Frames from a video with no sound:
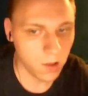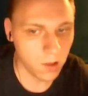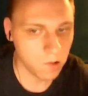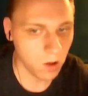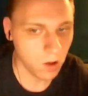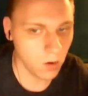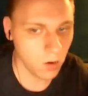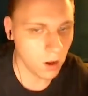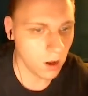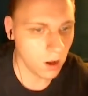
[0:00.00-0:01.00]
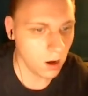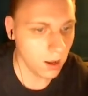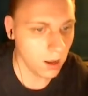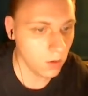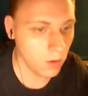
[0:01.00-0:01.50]

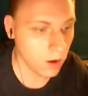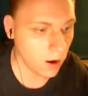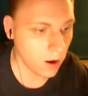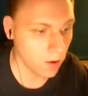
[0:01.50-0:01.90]
Hello you guys.